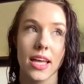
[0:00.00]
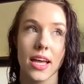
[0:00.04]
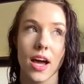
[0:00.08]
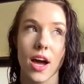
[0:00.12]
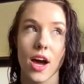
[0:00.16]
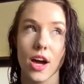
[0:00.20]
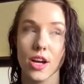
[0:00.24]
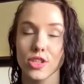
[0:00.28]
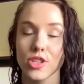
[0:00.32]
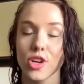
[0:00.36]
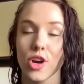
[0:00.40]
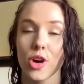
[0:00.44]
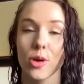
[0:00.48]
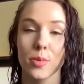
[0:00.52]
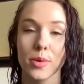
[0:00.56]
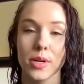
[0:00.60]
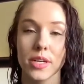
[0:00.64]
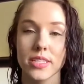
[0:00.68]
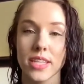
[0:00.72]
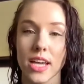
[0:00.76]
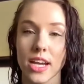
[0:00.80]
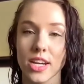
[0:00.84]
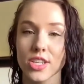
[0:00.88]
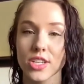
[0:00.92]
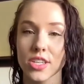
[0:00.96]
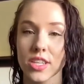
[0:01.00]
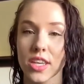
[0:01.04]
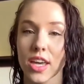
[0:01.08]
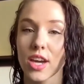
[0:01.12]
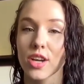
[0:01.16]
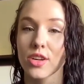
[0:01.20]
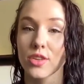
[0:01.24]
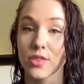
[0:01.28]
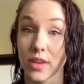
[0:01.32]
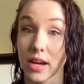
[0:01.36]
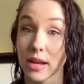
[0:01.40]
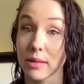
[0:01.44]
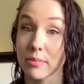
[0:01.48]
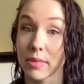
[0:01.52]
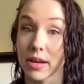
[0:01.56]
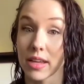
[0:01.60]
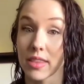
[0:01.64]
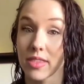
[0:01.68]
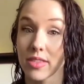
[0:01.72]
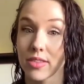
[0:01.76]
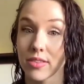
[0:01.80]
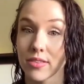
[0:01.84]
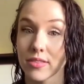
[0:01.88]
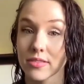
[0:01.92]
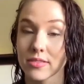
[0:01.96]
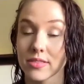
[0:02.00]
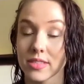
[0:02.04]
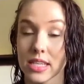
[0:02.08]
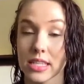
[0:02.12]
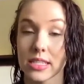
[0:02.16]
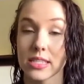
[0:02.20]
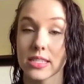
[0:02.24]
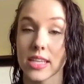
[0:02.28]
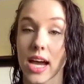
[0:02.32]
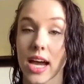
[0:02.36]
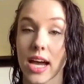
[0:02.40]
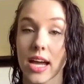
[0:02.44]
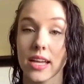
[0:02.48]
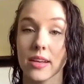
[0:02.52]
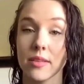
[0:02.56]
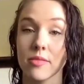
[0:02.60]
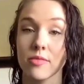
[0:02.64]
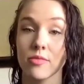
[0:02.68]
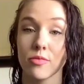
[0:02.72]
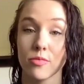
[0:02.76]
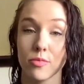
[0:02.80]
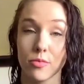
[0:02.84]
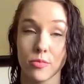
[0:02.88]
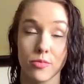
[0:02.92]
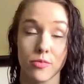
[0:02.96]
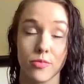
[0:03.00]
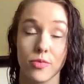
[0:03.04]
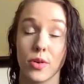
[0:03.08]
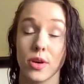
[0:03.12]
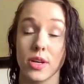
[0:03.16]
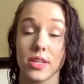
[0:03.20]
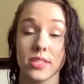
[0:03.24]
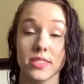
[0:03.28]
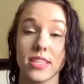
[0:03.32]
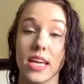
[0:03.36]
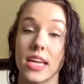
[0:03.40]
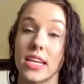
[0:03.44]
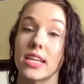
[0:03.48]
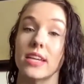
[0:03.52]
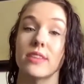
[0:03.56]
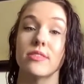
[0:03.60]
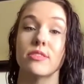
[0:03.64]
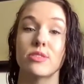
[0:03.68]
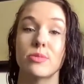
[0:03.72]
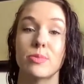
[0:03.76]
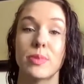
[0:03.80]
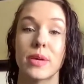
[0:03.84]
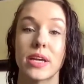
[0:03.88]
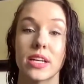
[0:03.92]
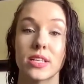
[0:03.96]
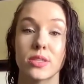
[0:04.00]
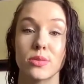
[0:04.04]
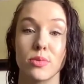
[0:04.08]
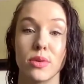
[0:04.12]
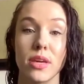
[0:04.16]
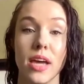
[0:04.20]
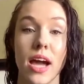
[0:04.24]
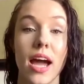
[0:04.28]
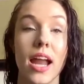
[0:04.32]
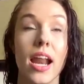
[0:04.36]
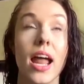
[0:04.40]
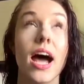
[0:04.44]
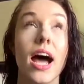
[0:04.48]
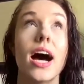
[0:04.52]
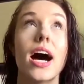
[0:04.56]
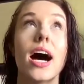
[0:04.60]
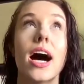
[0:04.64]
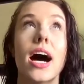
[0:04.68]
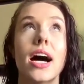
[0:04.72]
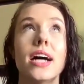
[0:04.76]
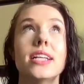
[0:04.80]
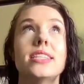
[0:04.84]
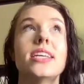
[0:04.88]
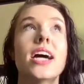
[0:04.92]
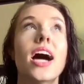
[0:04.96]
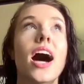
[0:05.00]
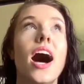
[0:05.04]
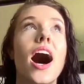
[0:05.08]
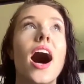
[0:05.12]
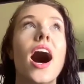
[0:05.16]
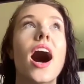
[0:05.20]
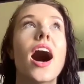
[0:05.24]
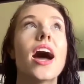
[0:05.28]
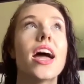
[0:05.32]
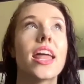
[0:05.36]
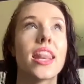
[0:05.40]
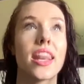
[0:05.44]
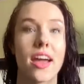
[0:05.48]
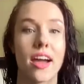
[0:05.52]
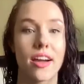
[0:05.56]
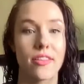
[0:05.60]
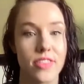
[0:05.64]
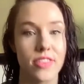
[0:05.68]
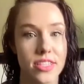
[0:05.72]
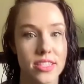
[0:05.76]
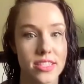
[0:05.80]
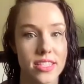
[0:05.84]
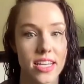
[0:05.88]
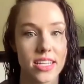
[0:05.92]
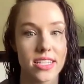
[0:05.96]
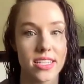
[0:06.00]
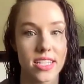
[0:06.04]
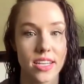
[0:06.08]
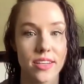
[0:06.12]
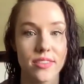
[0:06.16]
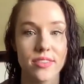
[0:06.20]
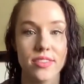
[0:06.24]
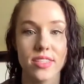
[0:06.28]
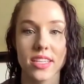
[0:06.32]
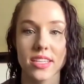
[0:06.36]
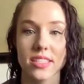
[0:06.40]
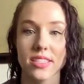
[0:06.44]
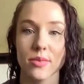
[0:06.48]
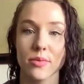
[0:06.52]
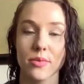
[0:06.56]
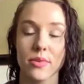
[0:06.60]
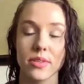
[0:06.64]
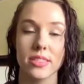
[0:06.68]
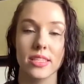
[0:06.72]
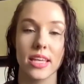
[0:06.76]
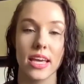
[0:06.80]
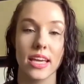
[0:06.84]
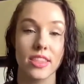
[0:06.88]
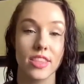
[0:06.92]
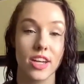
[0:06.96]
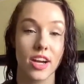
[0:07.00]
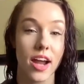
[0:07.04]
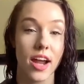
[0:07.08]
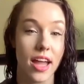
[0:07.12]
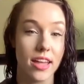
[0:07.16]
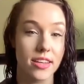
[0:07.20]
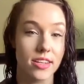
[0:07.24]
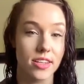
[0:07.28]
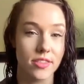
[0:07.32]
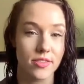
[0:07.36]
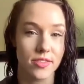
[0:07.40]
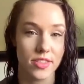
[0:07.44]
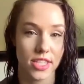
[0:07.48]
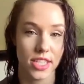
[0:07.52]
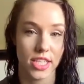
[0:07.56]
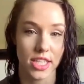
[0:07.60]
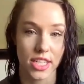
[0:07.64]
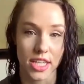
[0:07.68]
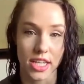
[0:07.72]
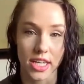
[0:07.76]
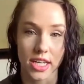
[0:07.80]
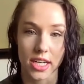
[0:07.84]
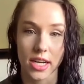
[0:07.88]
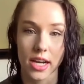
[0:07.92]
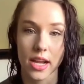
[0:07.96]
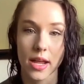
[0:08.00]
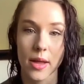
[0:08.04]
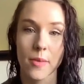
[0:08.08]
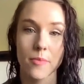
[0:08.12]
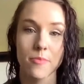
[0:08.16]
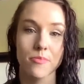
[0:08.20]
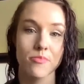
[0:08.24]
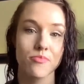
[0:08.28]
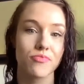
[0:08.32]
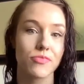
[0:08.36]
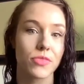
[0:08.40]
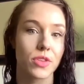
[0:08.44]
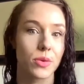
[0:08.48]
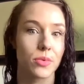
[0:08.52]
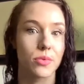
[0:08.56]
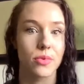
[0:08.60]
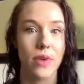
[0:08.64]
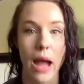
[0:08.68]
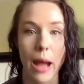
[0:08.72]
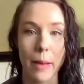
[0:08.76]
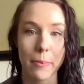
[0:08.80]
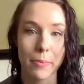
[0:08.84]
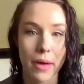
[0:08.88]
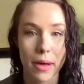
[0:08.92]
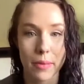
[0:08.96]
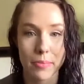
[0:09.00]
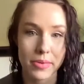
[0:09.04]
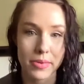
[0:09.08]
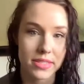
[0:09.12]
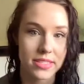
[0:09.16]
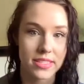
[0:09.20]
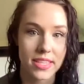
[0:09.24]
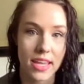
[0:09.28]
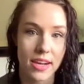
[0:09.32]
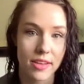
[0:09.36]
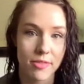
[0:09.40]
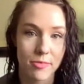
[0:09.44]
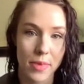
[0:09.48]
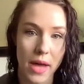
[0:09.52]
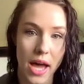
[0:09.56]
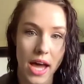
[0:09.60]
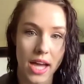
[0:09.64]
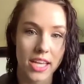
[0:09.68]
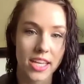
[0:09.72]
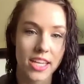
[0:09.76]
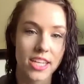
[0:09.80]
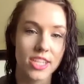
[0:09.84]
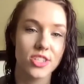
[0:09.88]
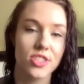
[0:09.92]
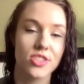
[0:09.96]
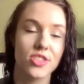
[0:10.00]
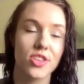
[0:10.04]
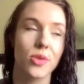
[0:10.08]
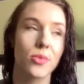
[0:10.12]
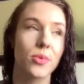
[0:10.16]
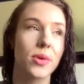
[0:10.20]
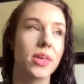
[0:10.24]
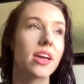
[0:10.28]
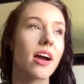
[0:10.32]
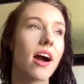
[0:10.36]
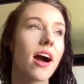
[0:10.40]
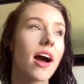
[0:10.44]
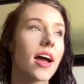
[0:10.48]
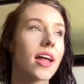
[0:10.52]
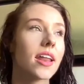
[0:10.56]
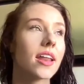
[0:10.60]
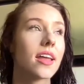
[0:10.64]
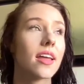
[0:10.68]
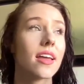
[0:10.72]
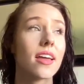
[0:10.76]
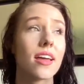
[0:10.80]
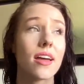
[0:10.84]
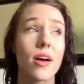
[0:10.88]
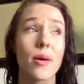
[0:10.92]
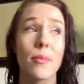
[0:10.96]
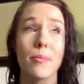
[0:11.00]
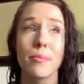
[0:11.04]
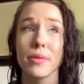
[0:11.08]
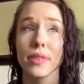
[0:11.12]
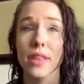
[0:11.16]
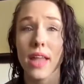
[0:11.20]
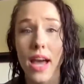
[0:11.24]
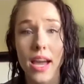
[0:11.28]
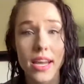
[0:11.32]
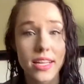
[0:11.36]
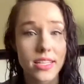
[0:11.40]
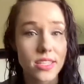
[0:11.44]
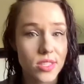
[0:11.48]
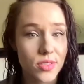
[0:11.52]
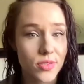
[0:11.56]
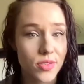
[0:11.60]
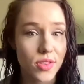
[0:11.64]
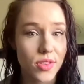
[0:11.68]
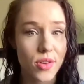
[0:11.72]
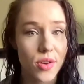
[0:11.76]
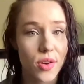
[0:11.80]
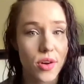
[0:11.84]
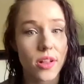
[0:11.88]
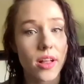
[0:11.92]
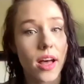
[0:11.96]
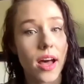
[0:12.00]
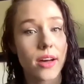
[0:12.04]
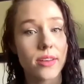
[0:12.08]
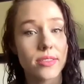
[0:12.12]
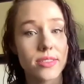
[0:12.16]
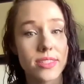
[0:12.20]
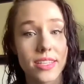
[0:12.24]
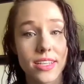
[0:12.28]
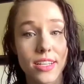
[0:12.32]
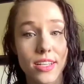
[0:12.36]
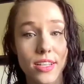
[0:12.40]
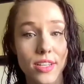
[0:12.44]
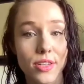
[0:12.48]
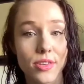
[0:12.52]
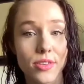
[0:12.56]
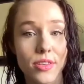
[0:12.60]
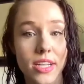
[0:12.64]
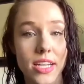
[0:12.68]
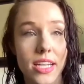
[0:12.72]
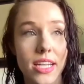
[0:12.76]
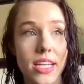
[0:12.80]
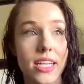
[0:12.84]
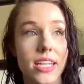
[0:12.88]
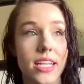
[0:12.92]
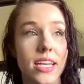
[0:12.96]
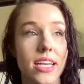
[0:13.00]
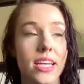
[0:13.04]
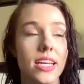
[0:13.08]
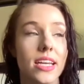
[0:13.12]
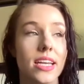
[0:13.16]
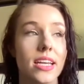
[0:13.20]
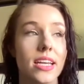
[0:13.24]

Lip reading: October is actually a great month to sign for incentives because we got a ton of incentives because it was like their end of year wrap up incentive package. So we got blinds for the whole house included,